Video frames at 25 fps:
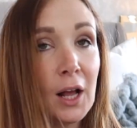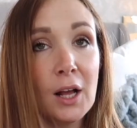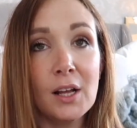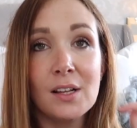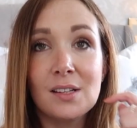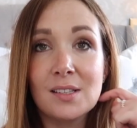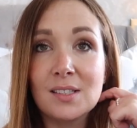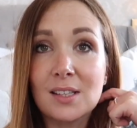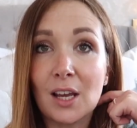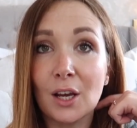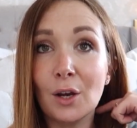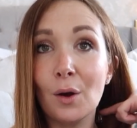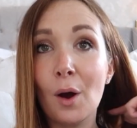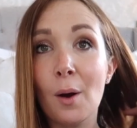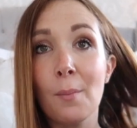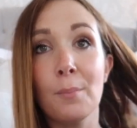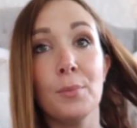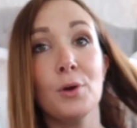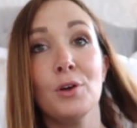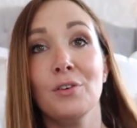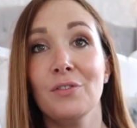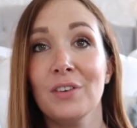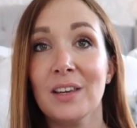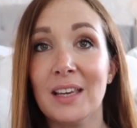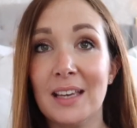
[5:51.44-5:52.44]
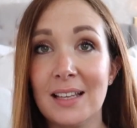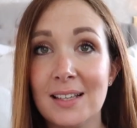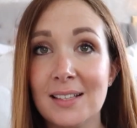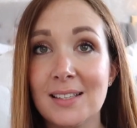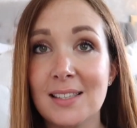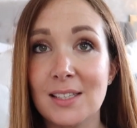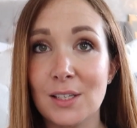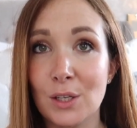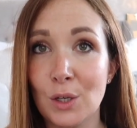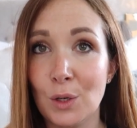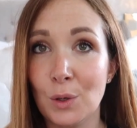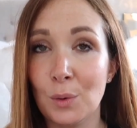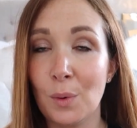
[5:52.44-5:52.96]
So moving
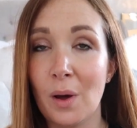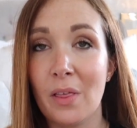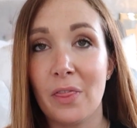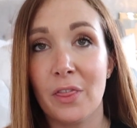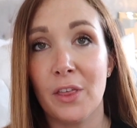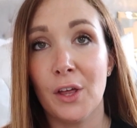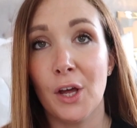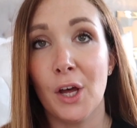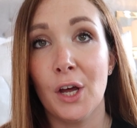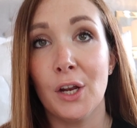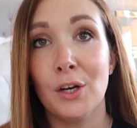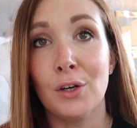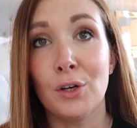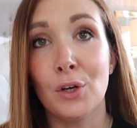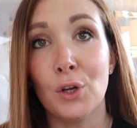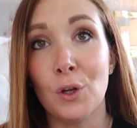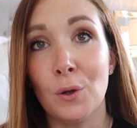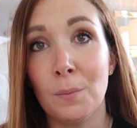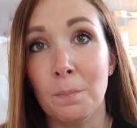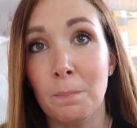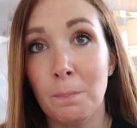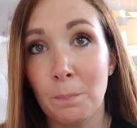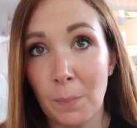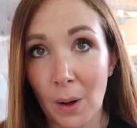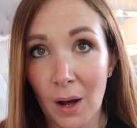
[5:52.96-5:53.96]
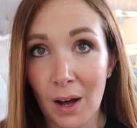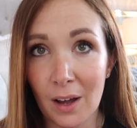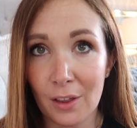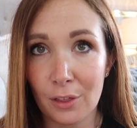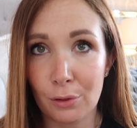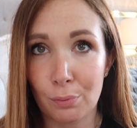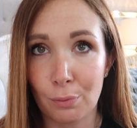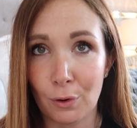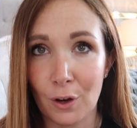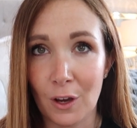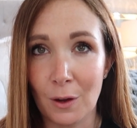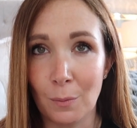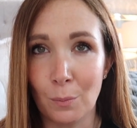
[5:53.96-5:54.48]
into the new
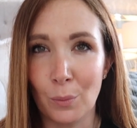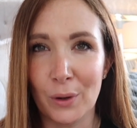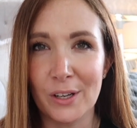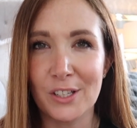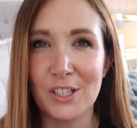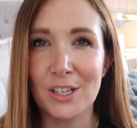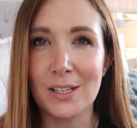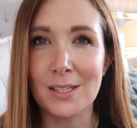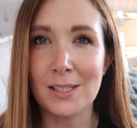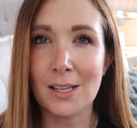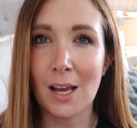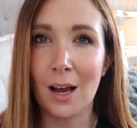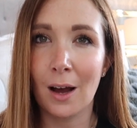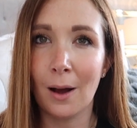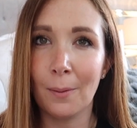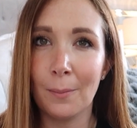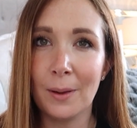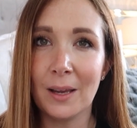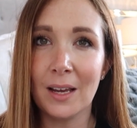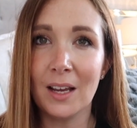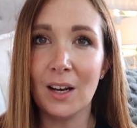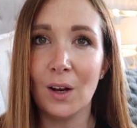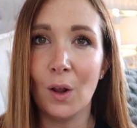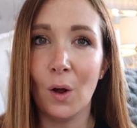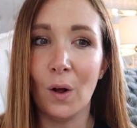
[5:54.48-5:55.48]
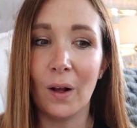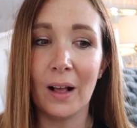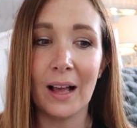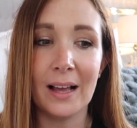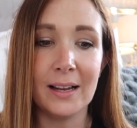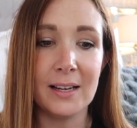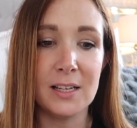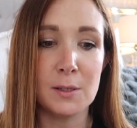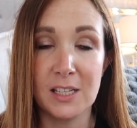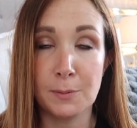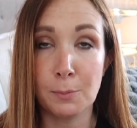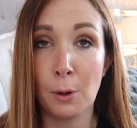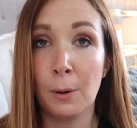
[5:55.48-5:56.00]
bathroom, which is coming along,
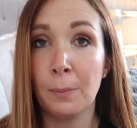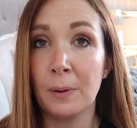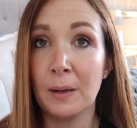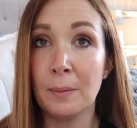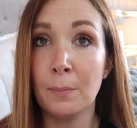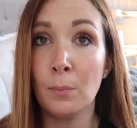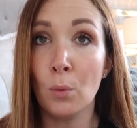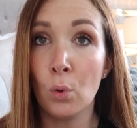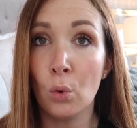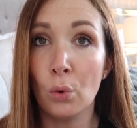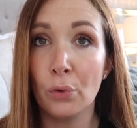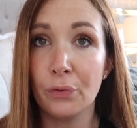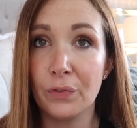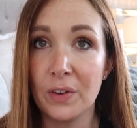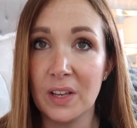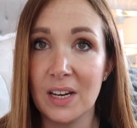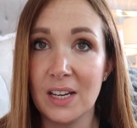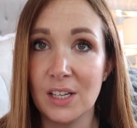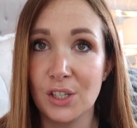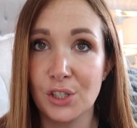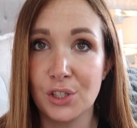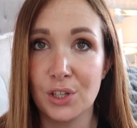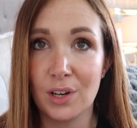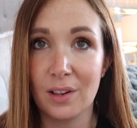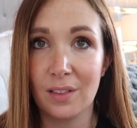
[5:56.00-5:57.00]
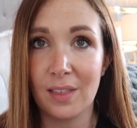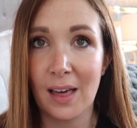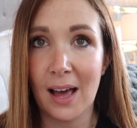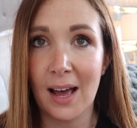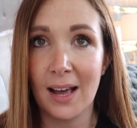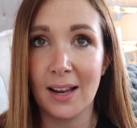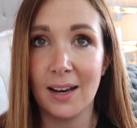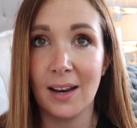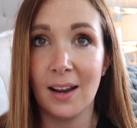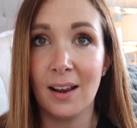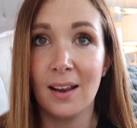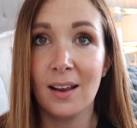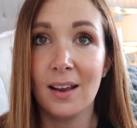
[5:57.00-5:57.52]
and it's probably more finished
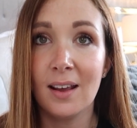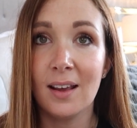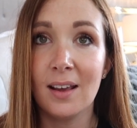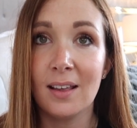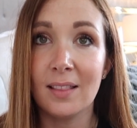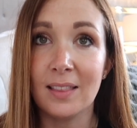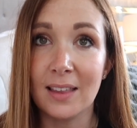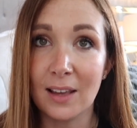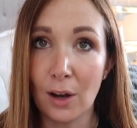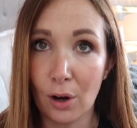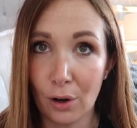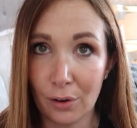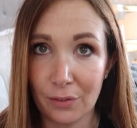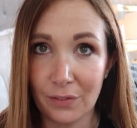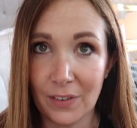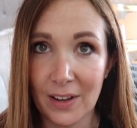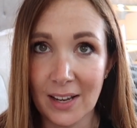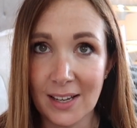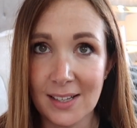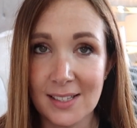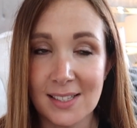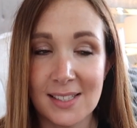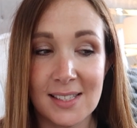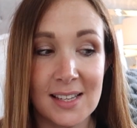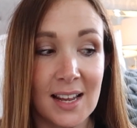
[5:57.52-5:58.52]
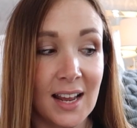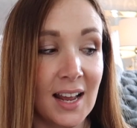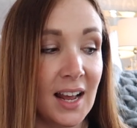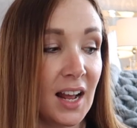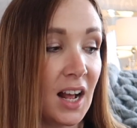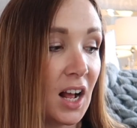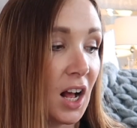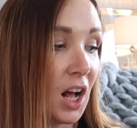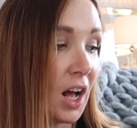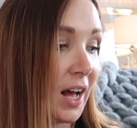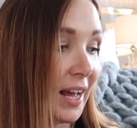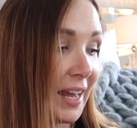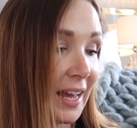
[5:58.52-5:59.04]
than the office.
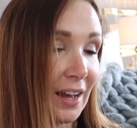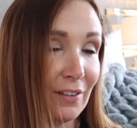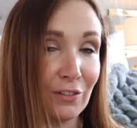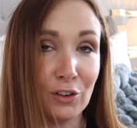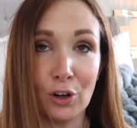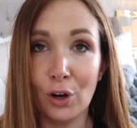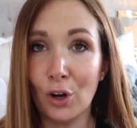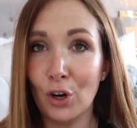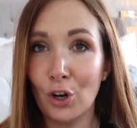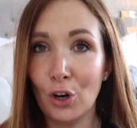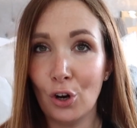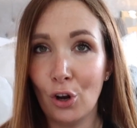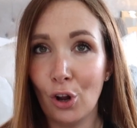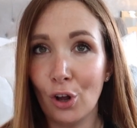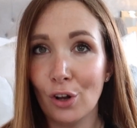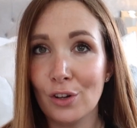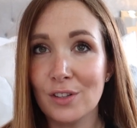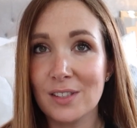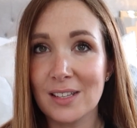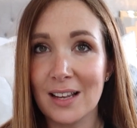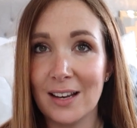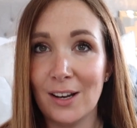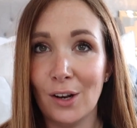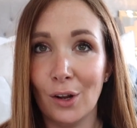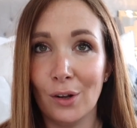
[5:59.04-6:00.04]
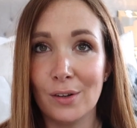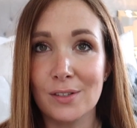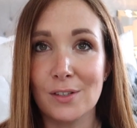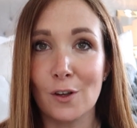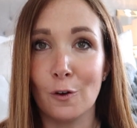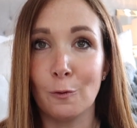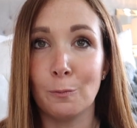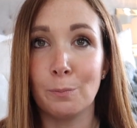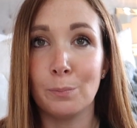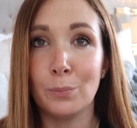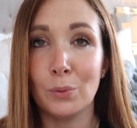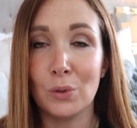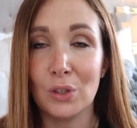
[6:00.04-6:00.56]
I have got lots and lots
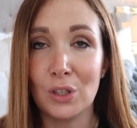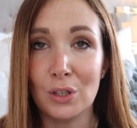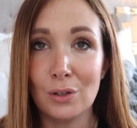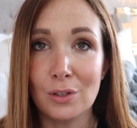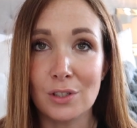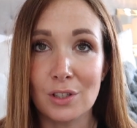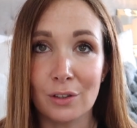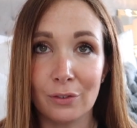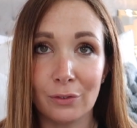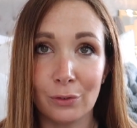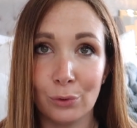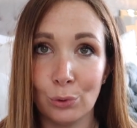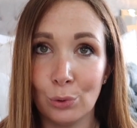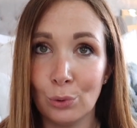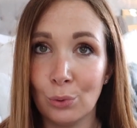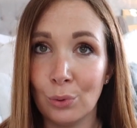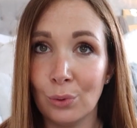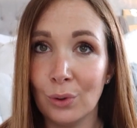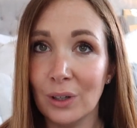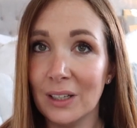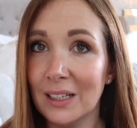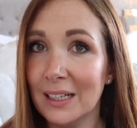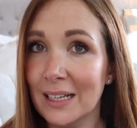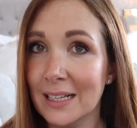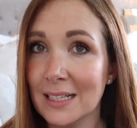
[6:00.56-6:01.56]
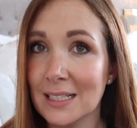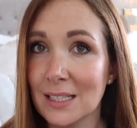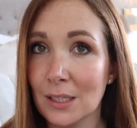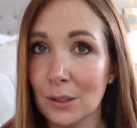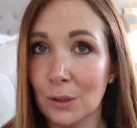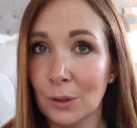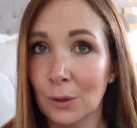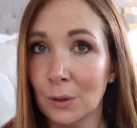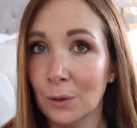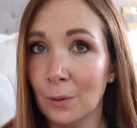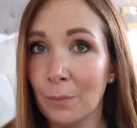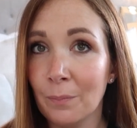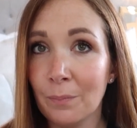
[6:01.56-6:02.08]
of beautiful
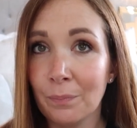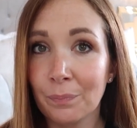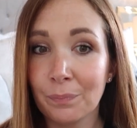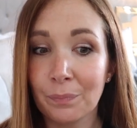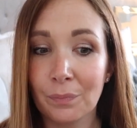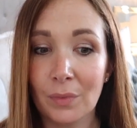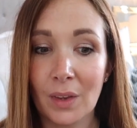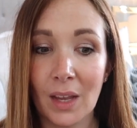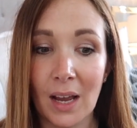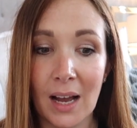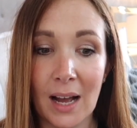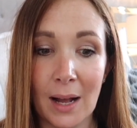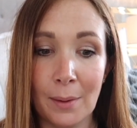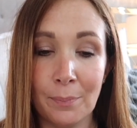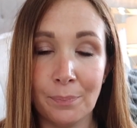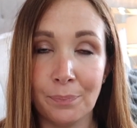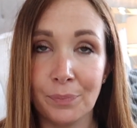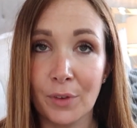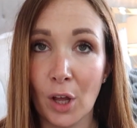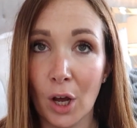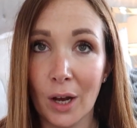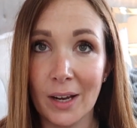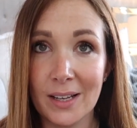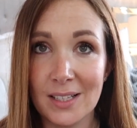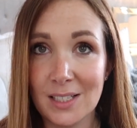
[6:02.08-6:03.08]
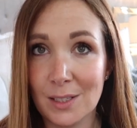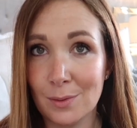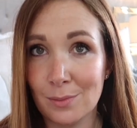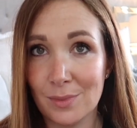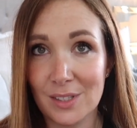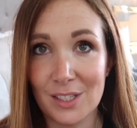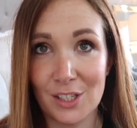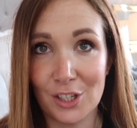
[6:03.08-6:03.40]
little items